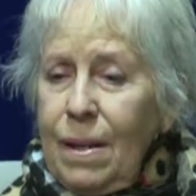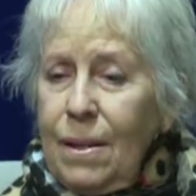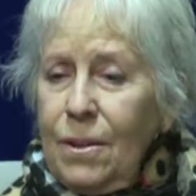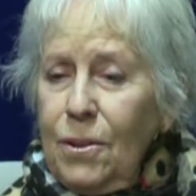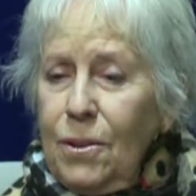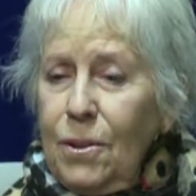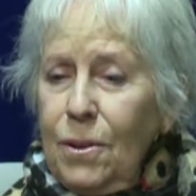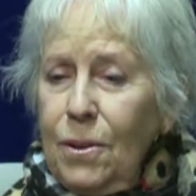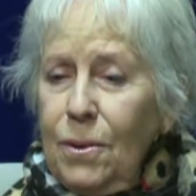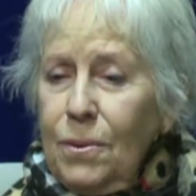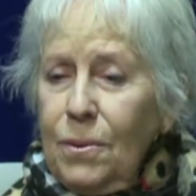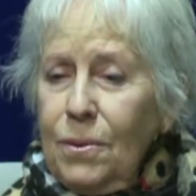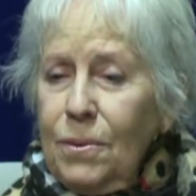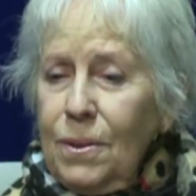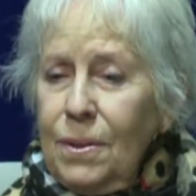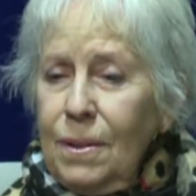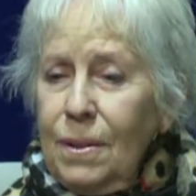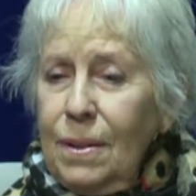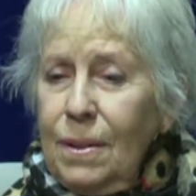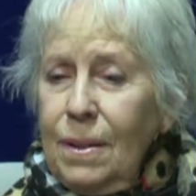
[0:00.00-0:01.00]
you know,
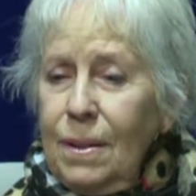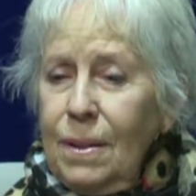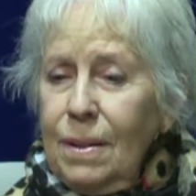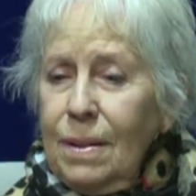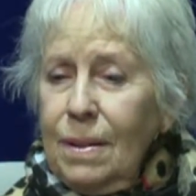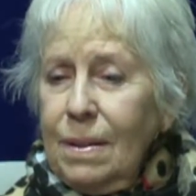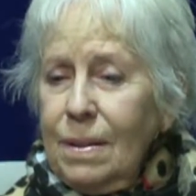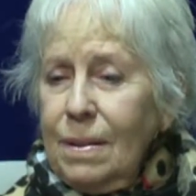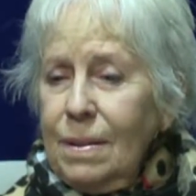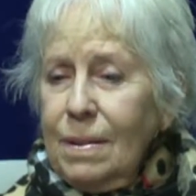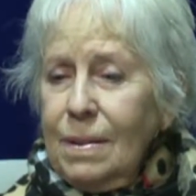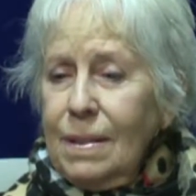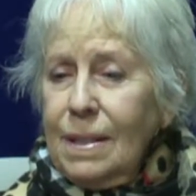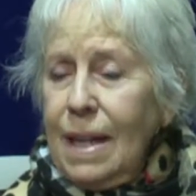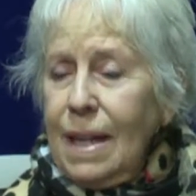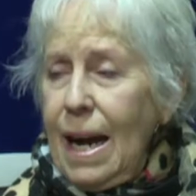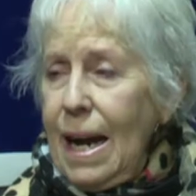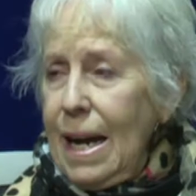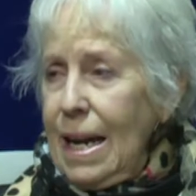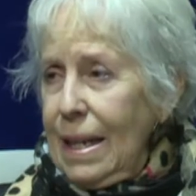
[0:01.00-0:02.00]
the
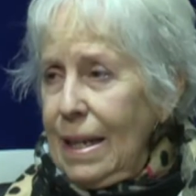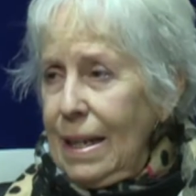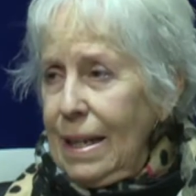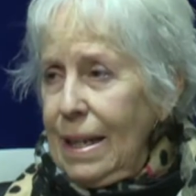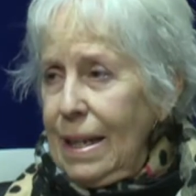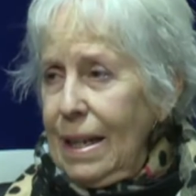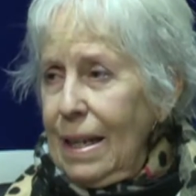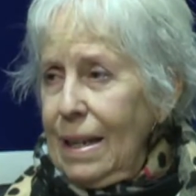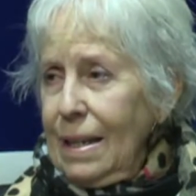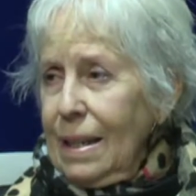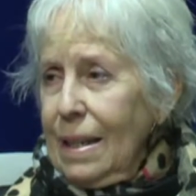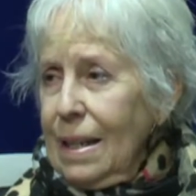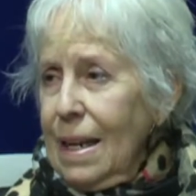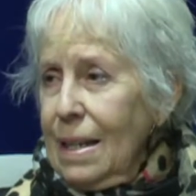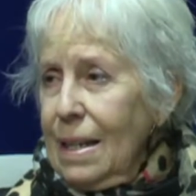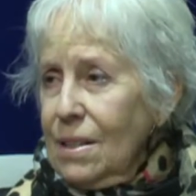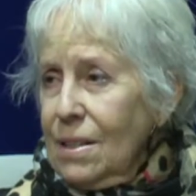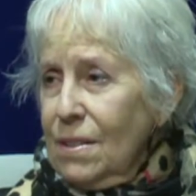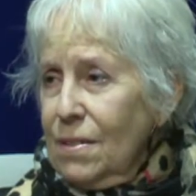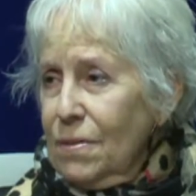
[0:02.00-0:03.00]
diet and the
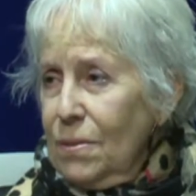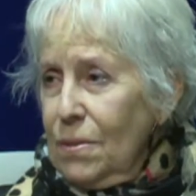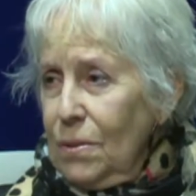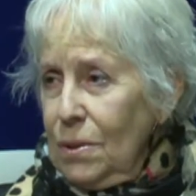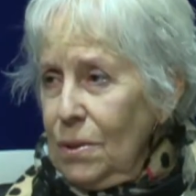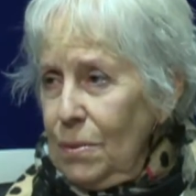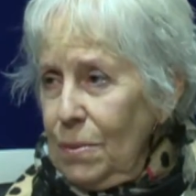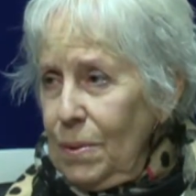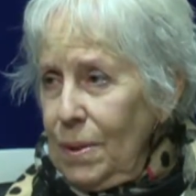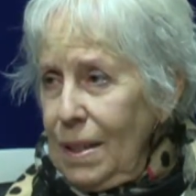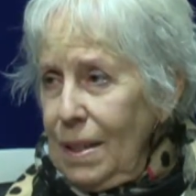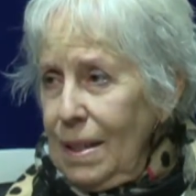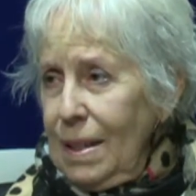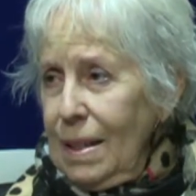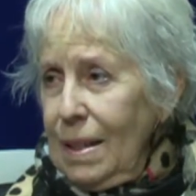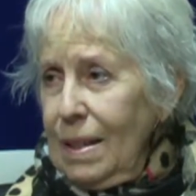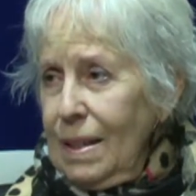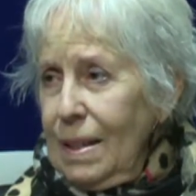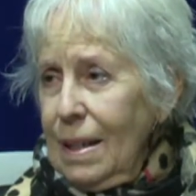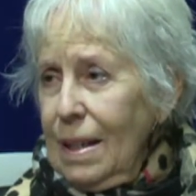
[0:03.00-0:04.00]
kinds of food that we
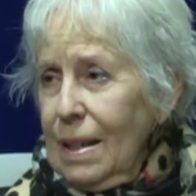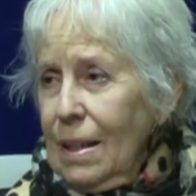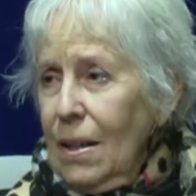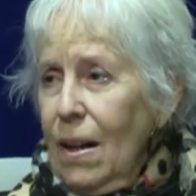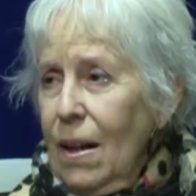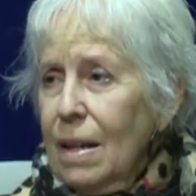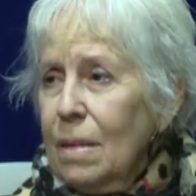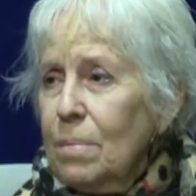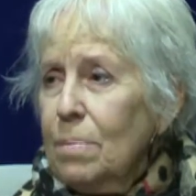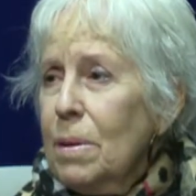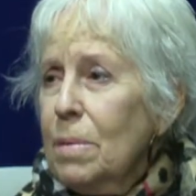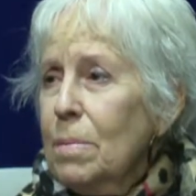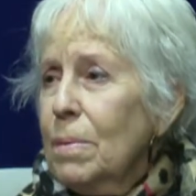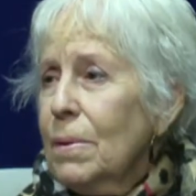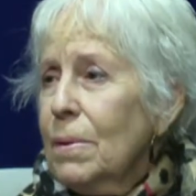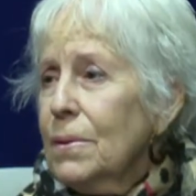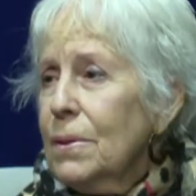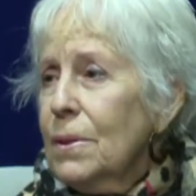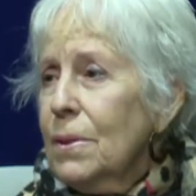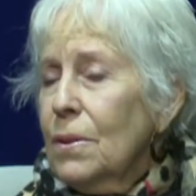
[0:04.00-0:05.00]
eat. And a lot of
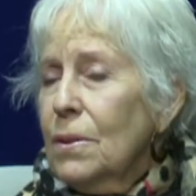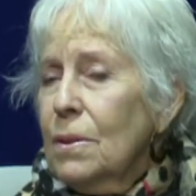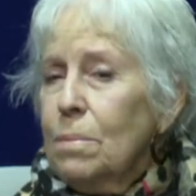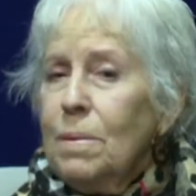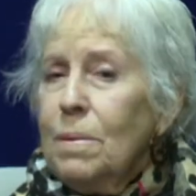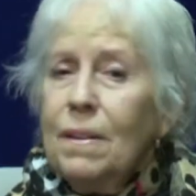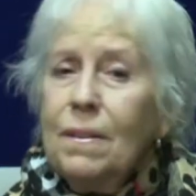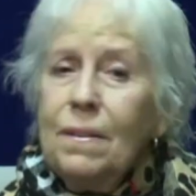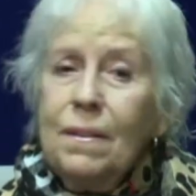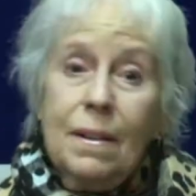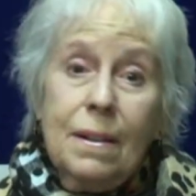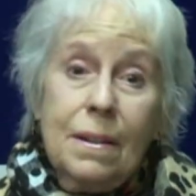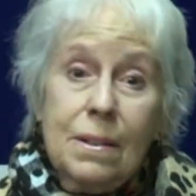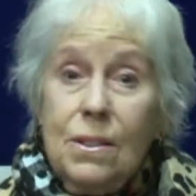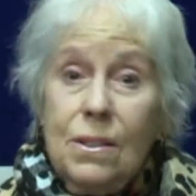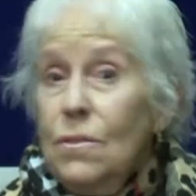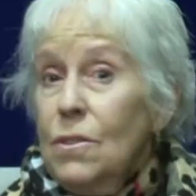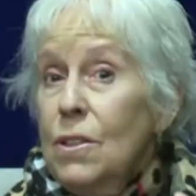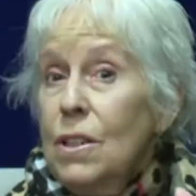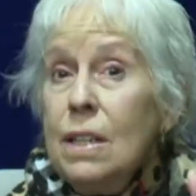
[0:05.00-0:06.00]
people, you know, the big thing
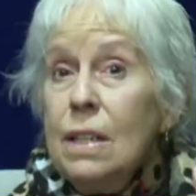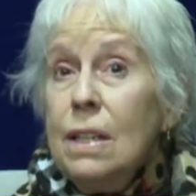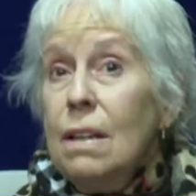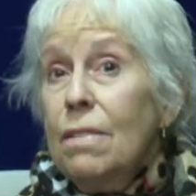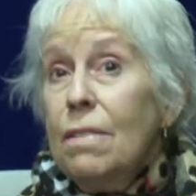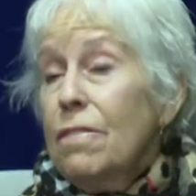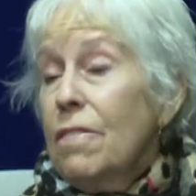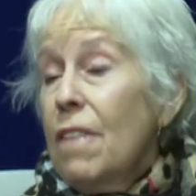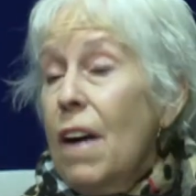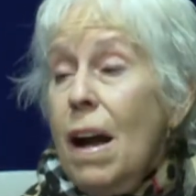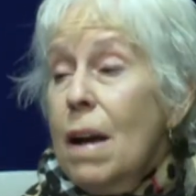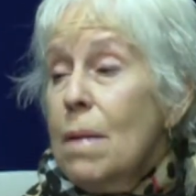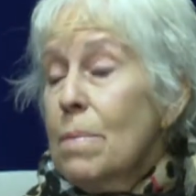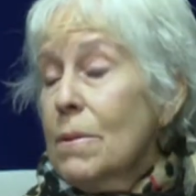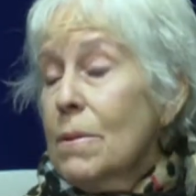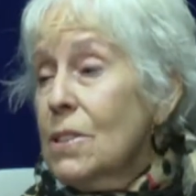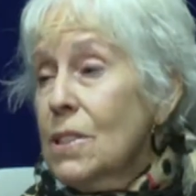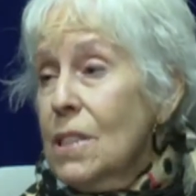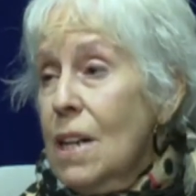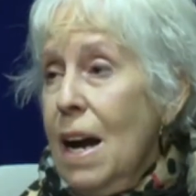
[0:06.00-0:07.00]
is you eat a
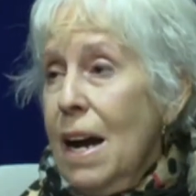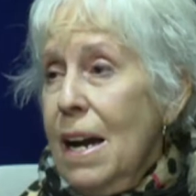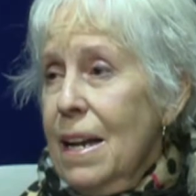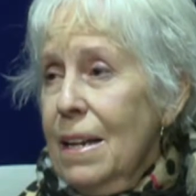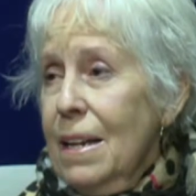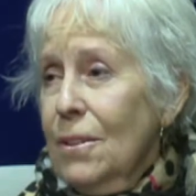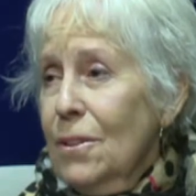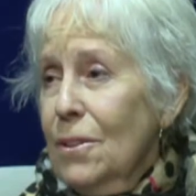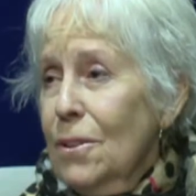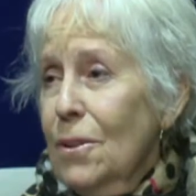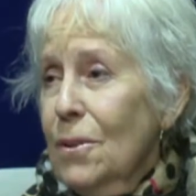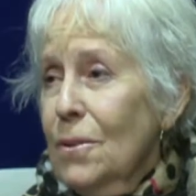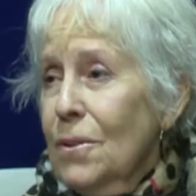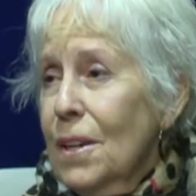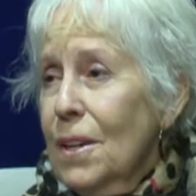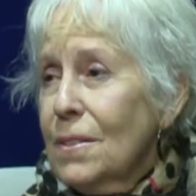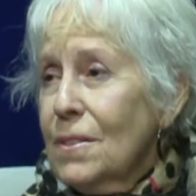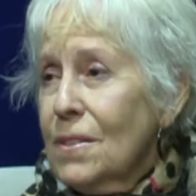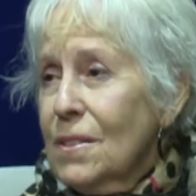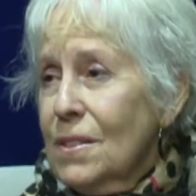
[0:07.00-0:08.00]
fiber diet, you know,
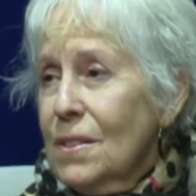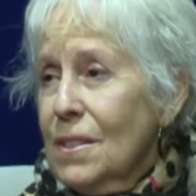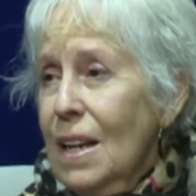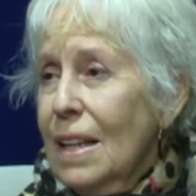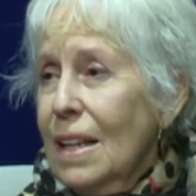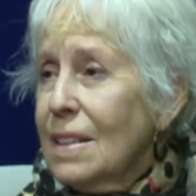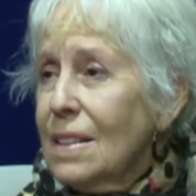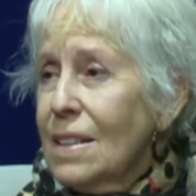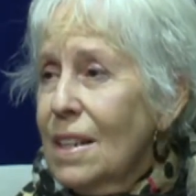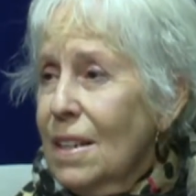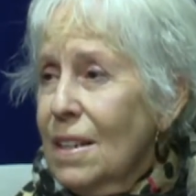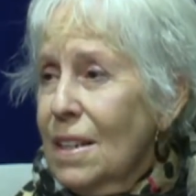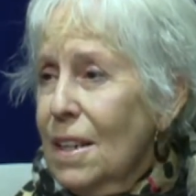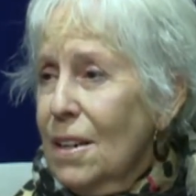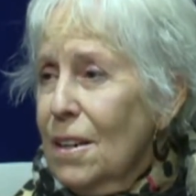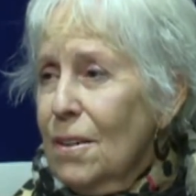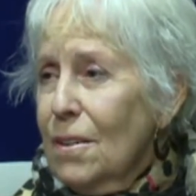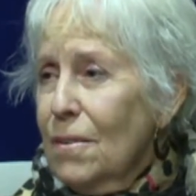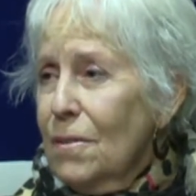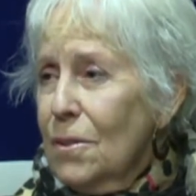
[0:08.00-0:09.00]
that'll take
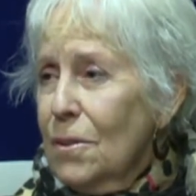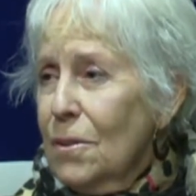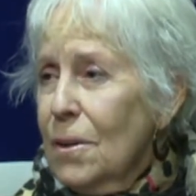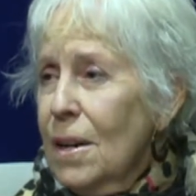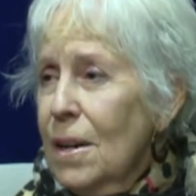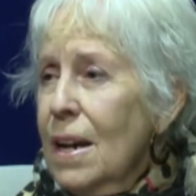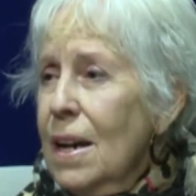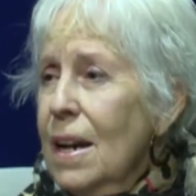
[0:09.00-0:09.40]
care of you.